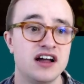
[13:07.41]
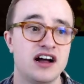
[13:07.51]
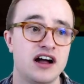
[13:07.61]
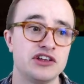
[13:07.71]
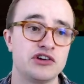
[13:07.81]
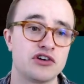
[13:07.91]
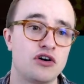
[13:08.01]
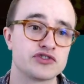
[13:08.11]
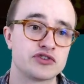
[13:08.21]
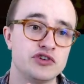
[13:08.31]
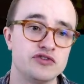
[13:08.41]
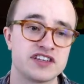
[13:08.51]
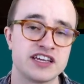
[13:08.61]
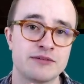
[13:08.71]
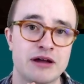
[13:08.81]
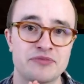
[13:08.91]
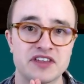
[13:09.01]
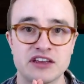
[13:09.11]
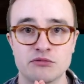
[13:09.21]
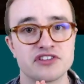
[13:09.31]
You could also use him, I'm
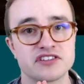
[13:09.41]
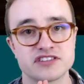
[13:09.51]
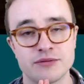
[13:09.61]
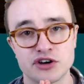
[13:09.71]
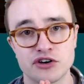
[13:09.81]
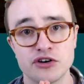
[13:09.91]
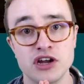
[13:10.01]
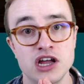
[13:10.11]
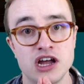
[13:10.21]
thinking with the summoner,